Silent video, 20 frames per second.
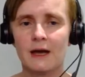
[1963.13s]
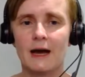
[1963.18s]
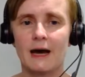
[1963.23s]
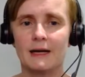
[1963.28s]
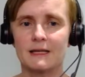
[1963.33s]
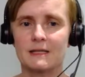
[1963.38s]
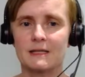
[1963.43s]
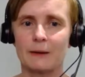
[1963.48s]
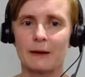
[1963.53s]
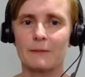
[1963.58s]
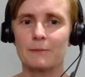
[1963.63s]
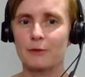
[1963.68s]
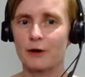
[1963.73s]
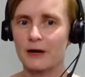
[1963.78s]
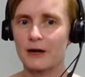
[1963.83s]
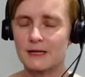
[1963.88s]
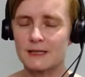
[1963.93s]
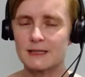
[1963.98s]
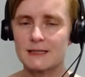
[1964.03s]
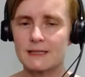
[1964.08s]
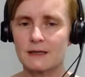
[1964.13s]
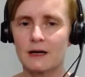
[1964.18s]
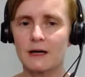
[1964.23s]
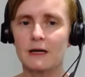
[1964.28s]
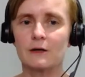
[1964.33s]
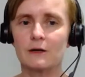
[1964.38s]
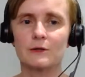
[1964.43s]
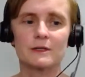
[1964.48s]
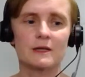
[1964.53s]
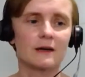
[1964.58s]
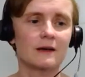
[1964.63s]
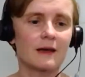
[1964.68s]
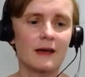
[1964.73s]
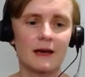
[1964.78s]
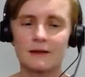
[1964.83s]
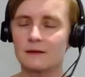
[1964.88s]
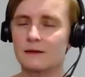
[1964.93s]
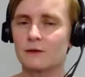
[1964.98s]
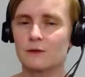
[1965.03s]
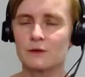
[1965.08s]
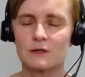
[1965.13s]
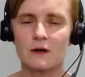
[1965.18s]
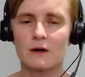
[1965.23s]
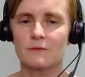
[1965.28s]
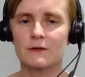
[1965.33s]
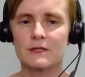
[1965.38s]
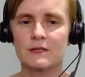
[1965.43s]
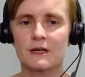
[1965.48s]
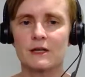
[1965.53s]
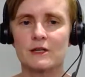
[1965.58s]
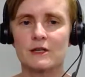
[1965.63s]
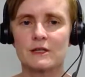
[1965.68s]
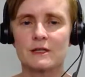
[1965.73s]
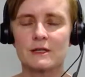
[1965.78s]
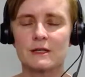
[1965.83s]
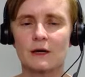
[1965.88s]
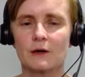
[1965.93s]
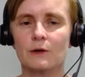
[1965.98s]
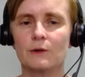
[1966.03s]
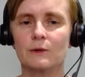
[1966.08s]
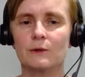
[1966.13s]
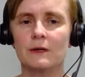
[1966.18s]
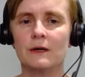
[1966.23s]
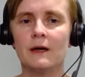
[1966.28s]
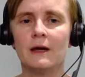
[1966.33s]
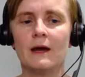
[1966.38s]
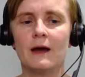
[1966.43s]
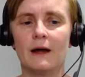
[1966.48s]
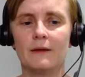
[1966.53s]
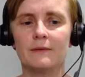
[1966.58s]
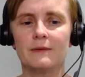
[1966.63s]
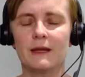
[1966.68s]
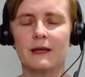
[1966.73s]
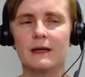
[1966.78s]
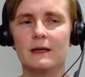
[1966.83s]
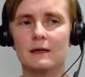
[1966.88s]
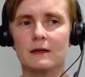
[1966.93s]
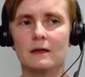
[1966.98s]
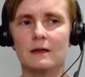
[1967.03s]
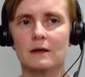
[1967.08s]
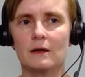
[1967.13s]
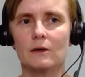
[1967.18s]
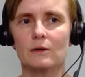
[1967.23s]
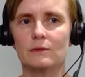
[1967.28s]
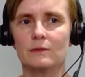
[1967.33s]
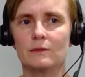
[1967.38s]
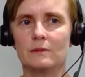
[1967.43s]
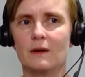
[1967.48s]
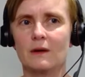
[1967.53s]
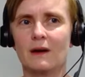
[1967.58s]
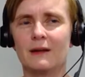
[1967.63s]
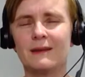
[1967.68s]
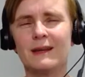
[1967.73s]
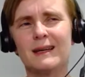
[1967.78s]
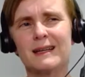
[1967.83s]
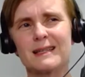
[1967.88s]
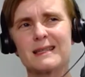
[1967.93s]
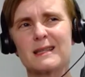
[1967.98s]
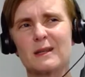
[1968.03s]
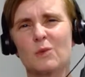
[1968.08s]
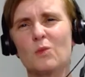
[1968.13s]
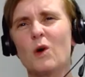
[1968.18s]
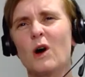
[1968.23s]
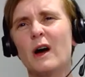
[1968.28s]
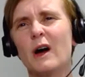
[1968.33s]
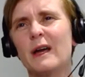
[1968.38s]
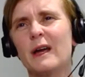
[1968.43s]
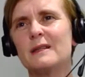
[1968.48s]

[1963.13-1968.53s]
and it's about breaking silos and getting those conversations going and thinking, you know, I think it's the why.